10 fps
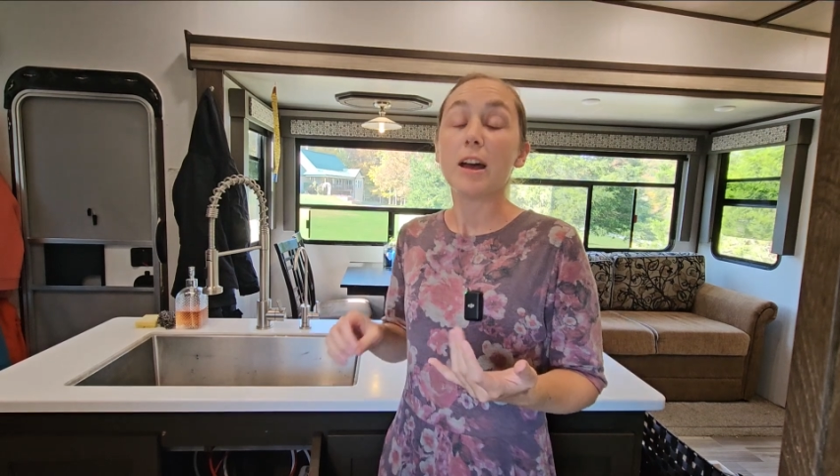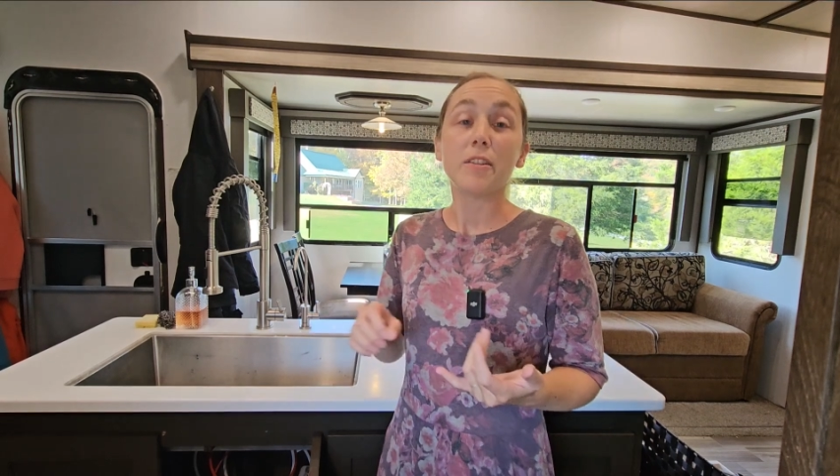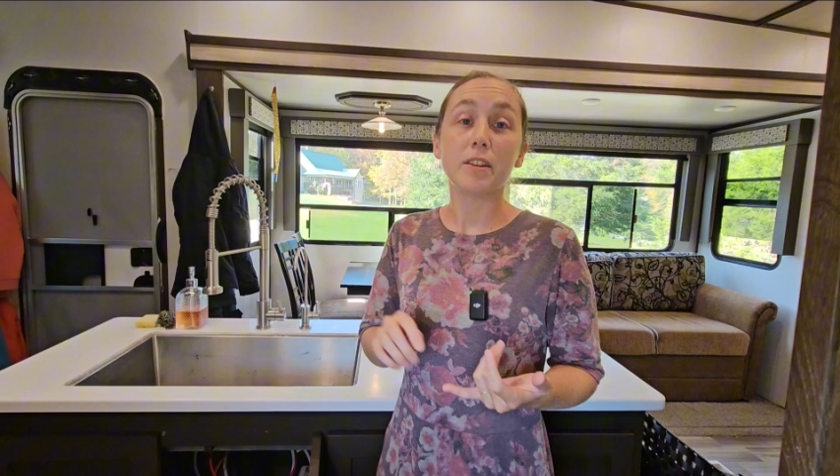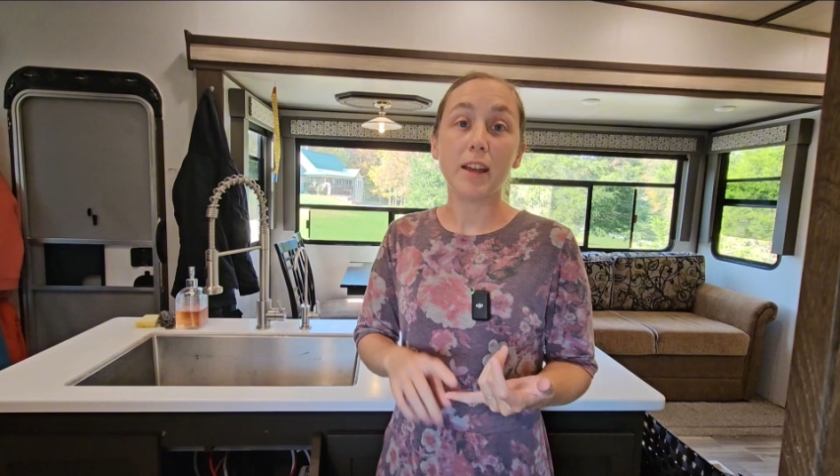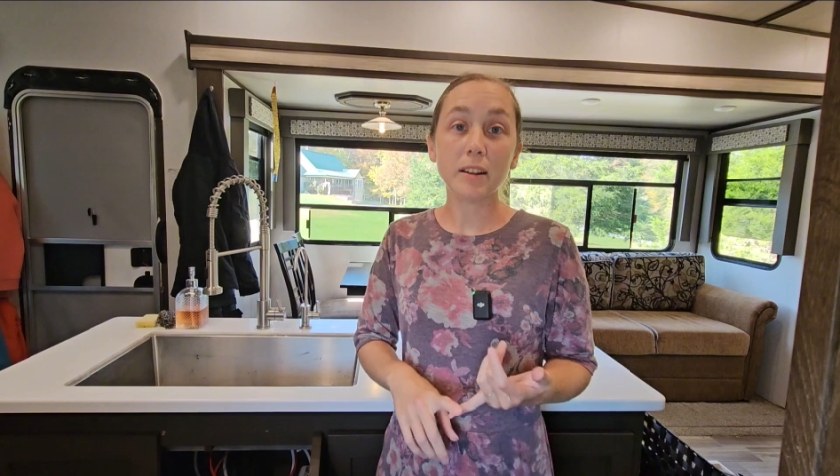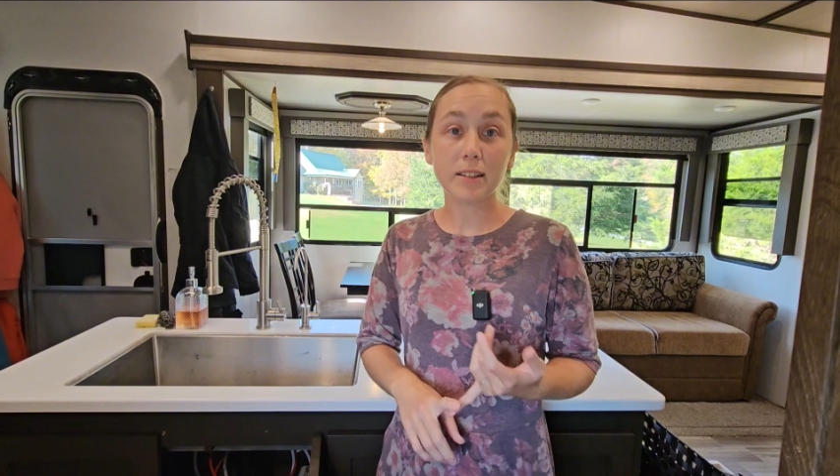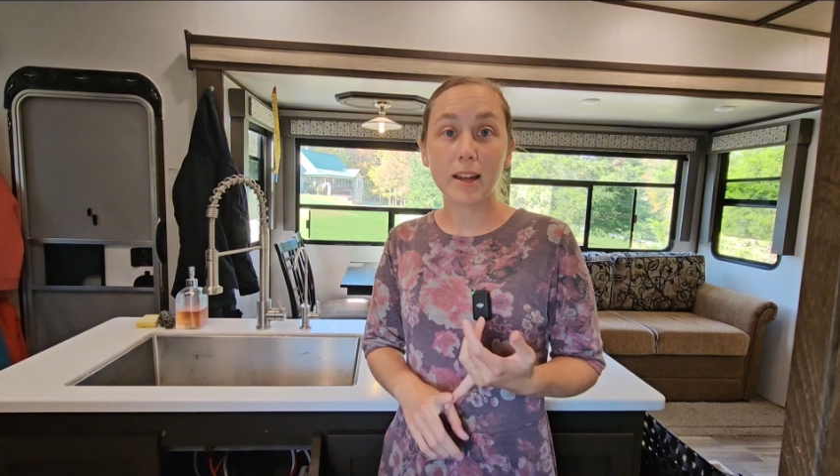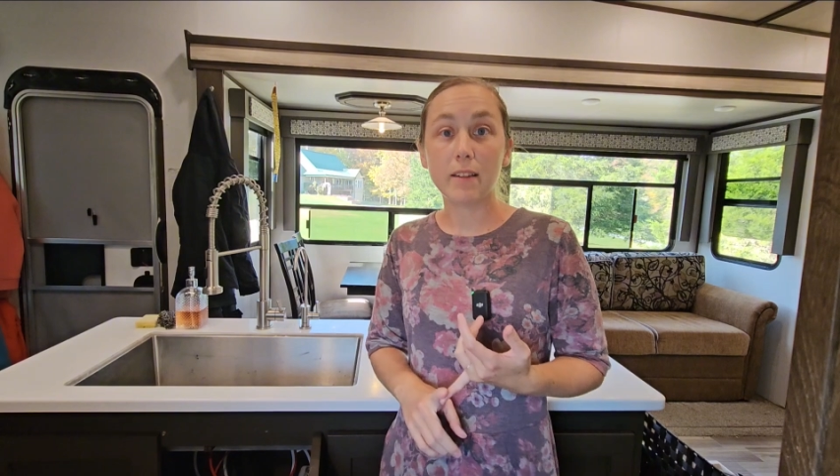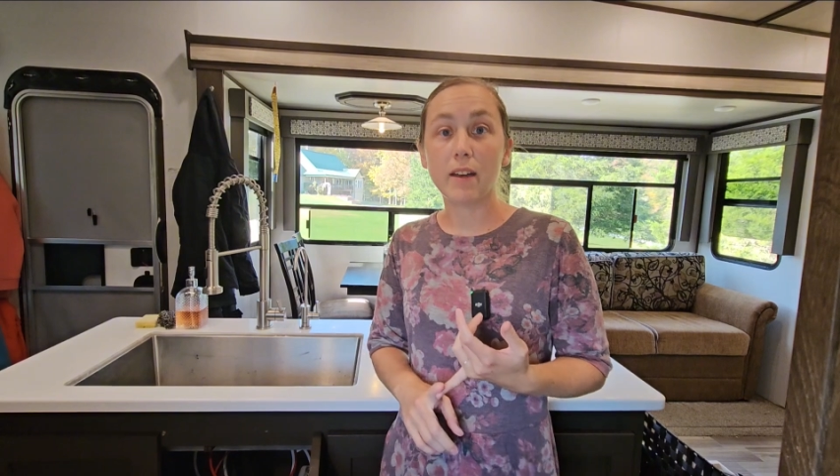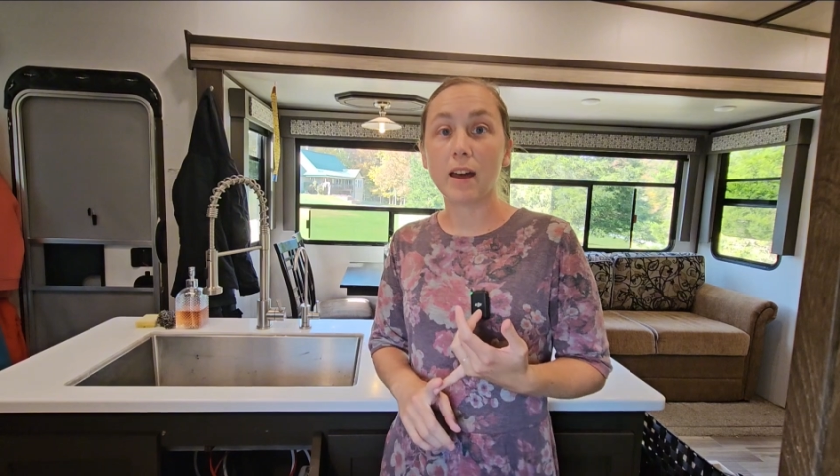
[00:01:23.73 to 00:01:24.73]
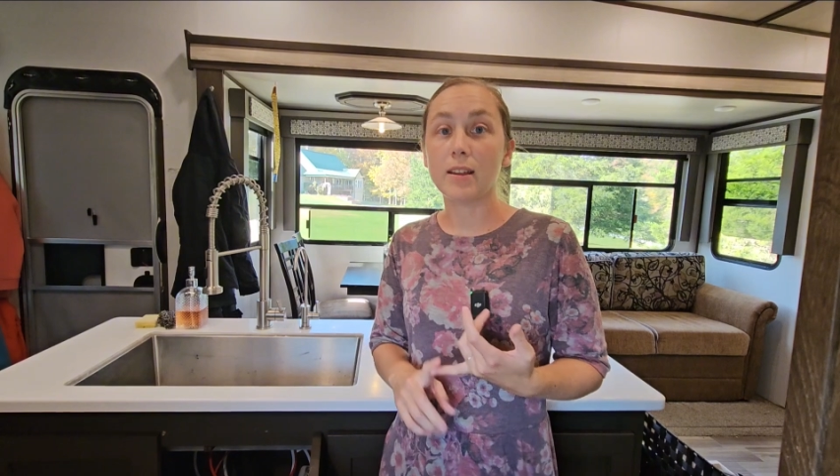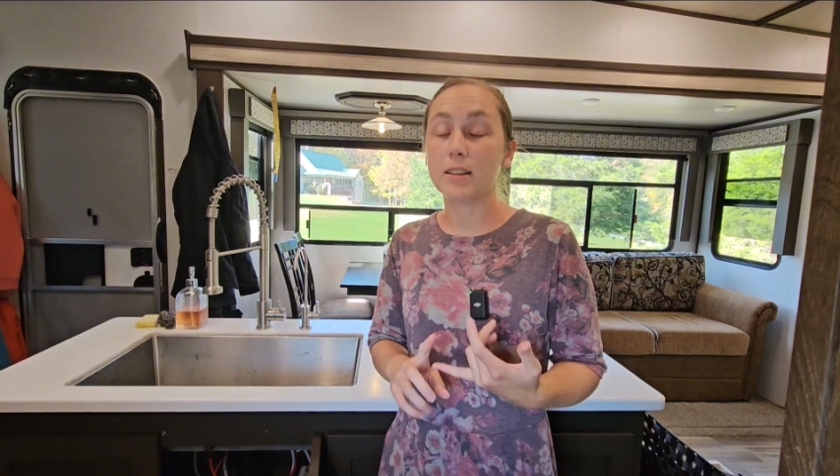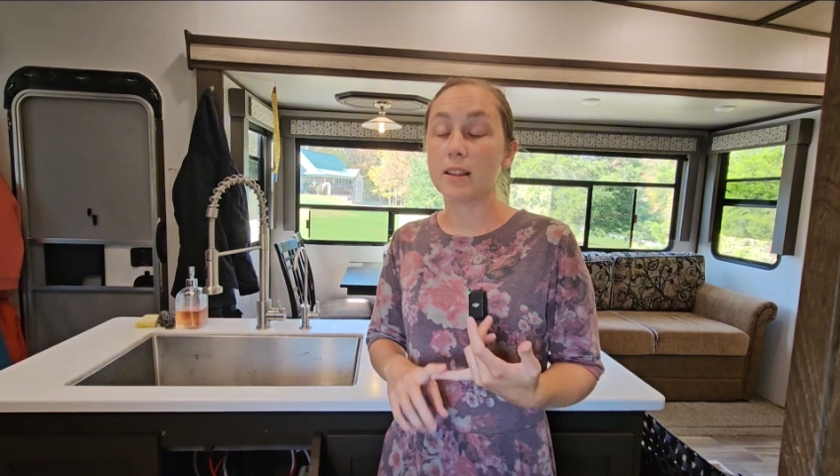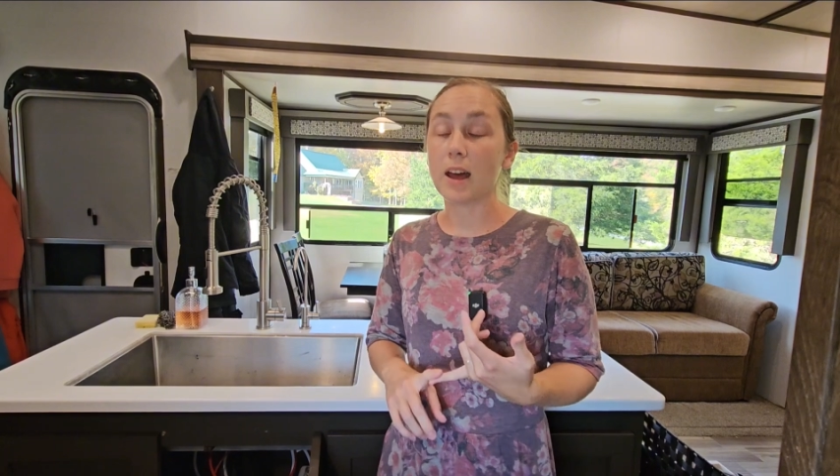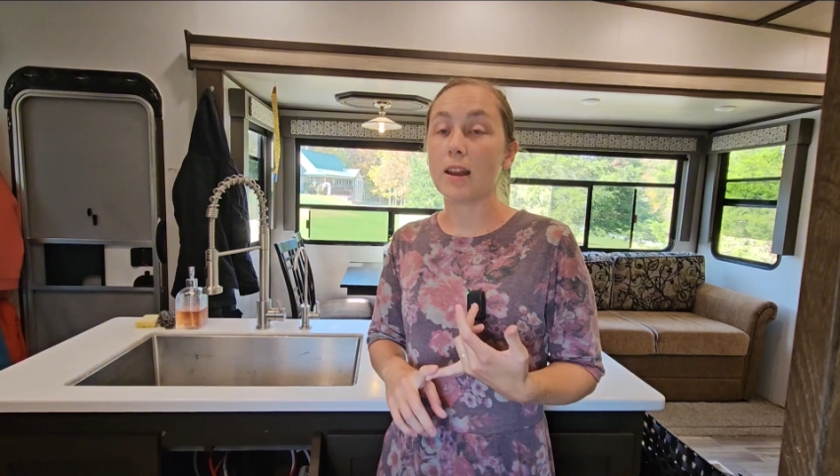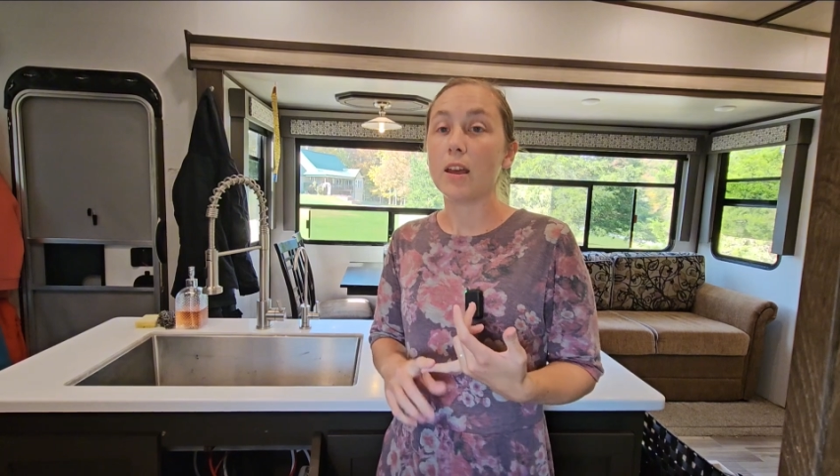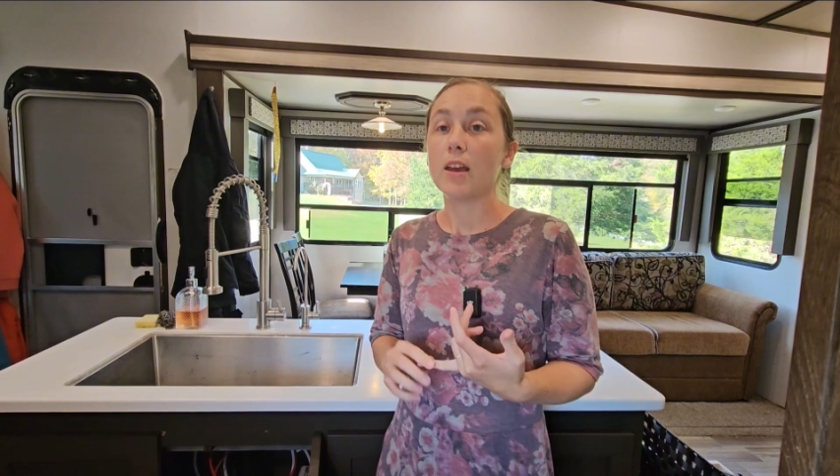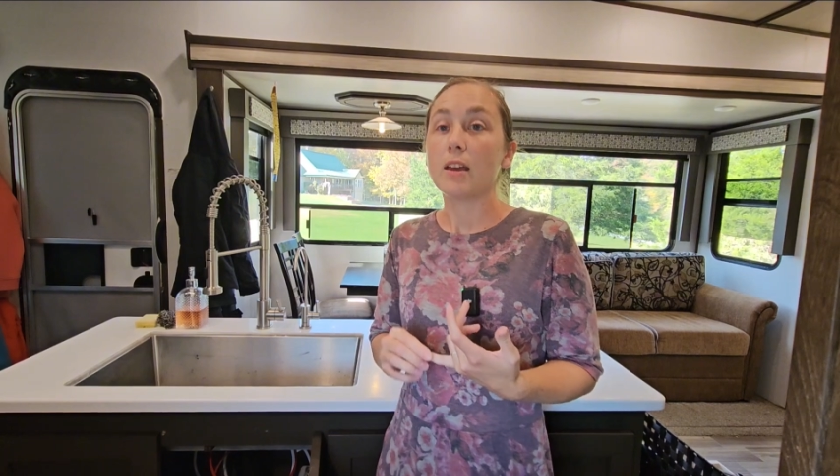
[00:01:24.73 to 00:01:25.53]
The downside of that is that